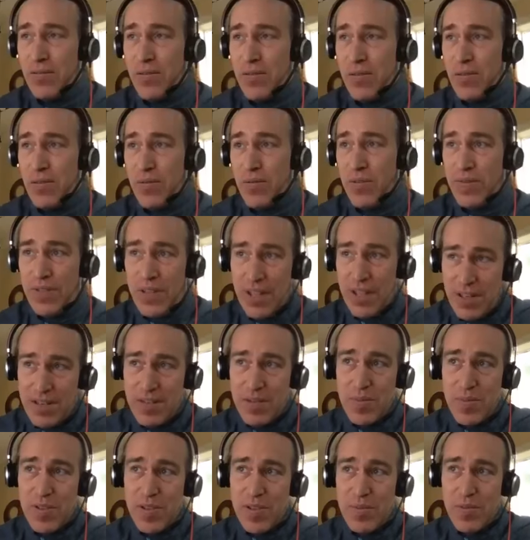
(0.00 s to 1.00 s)
we've done
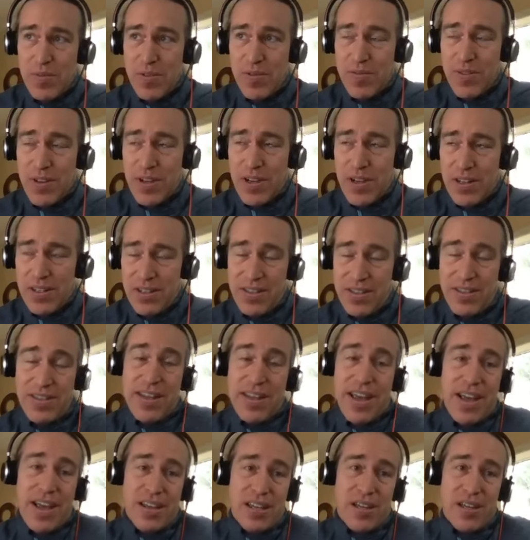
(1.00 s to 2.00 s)
some simplifying to the
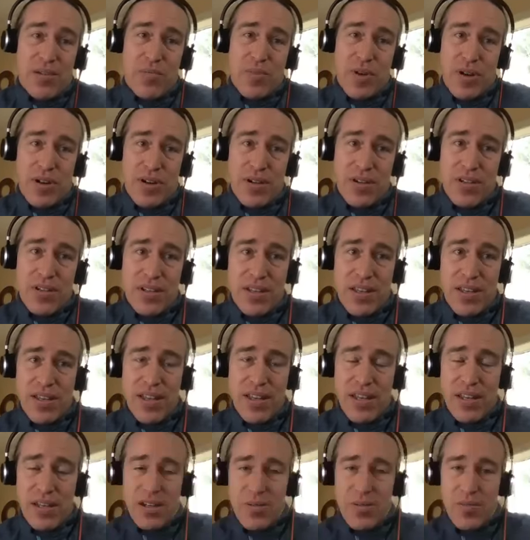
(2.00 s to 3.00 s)
tagging part, and
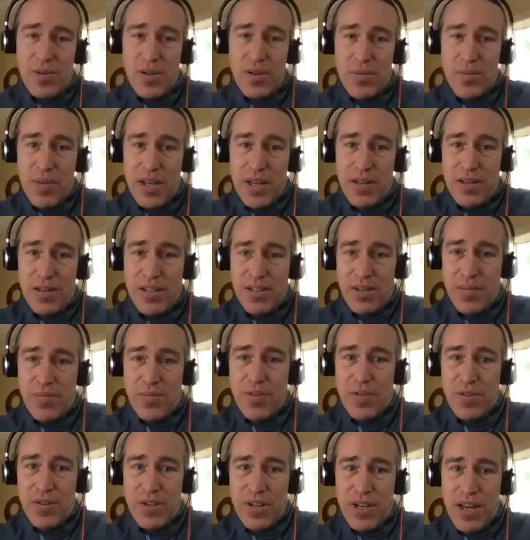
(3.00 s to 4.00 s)
that could be made
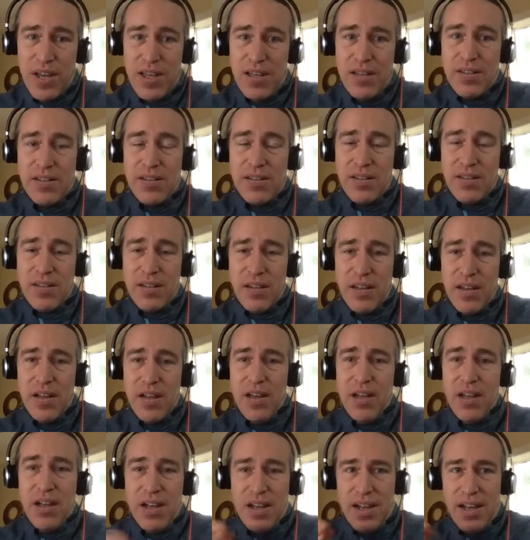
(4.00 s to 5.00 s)
simpler yet. And
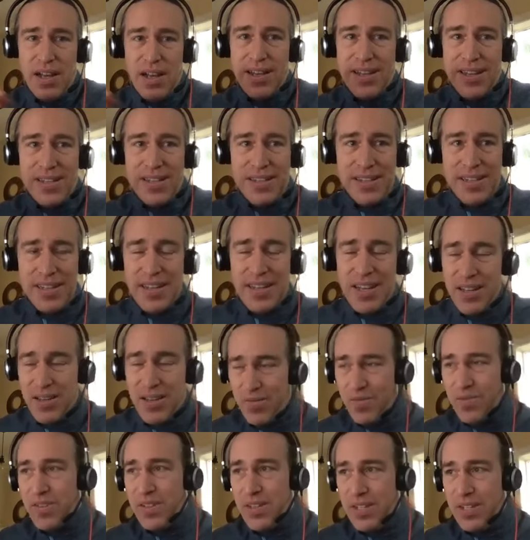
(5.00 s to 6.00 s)
I can see kind
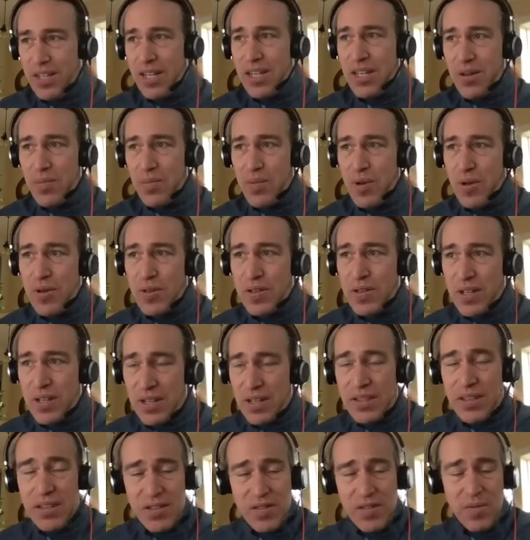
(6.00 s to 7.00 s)
of decomposing
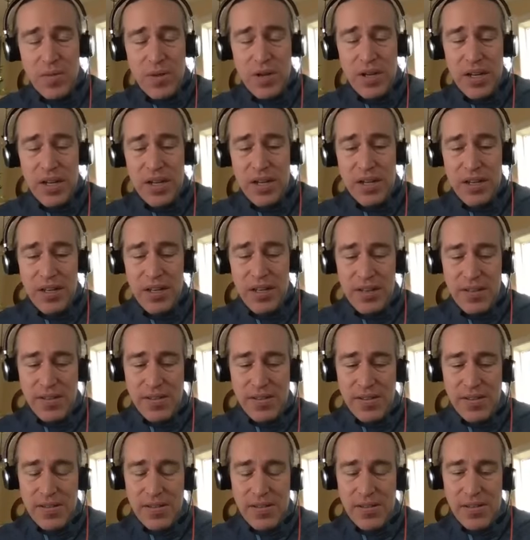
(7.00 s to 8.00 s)
it this way
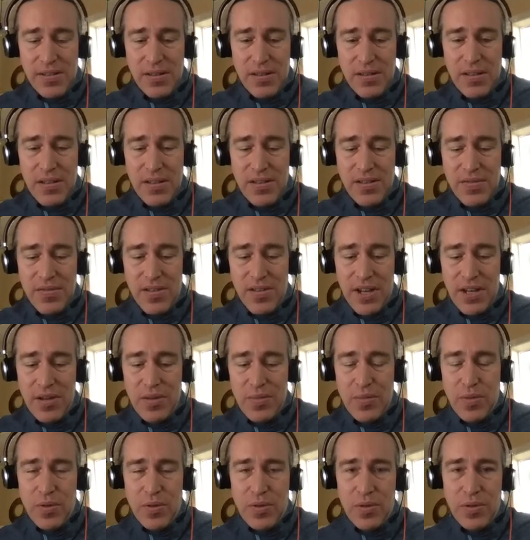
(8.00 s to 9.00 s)
as
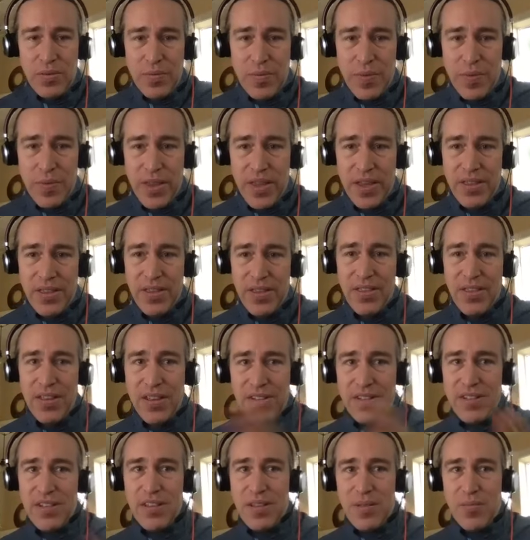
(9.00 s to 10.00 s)
viable. And the
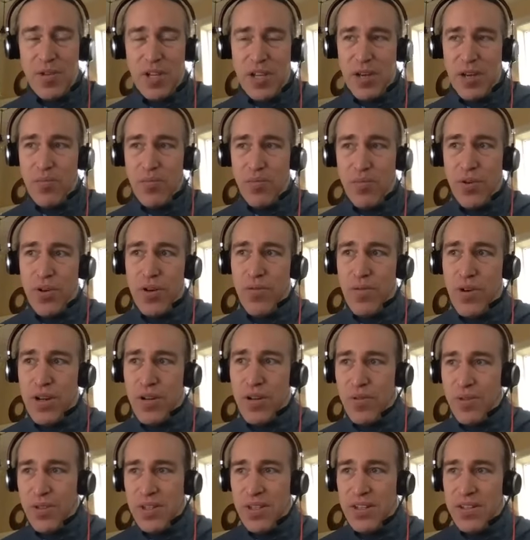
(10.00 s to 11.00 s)
things that then become
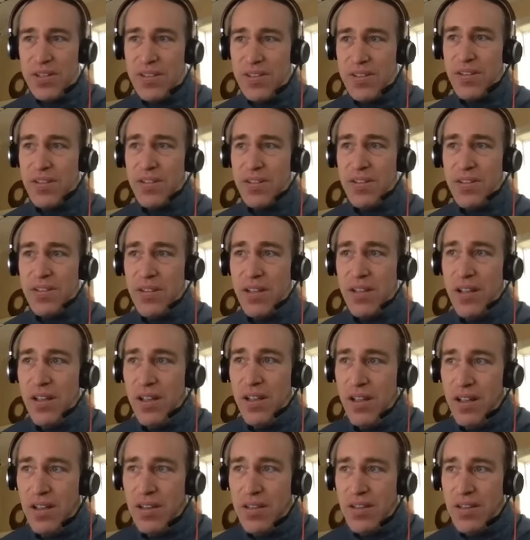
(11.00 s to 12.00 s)
prerequisites to
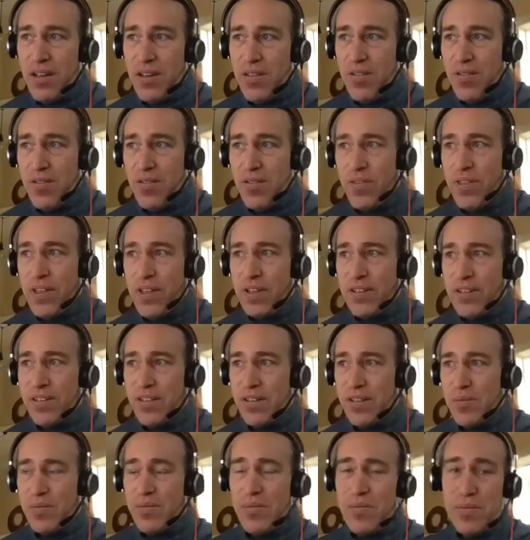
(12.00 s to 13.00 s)
other things,
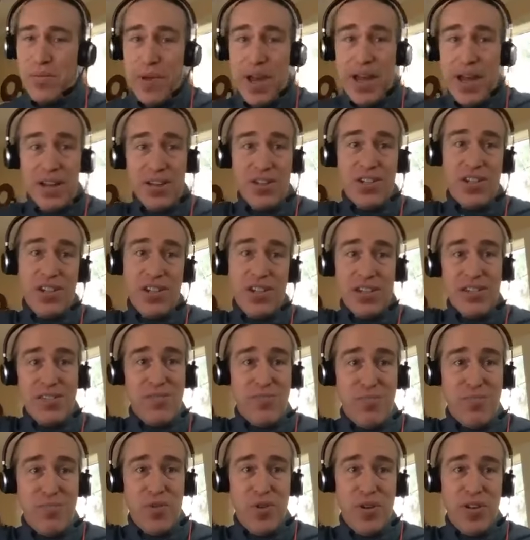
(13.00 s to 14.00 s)
like
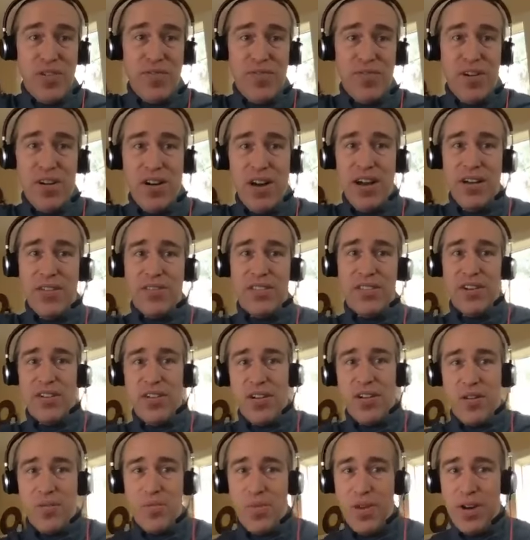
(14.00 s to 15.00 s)
packaging's pretty far out there
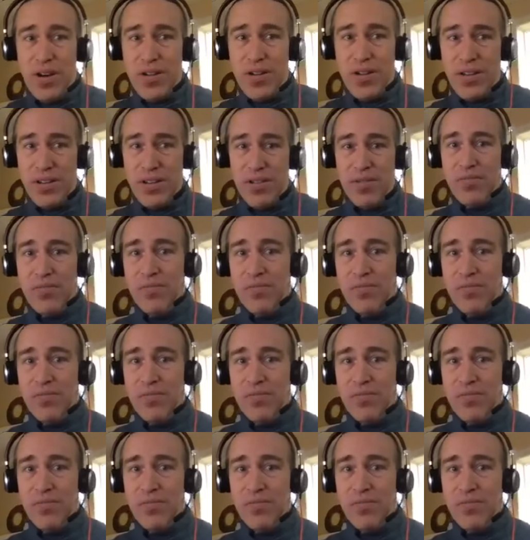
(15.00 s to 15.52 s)
compared to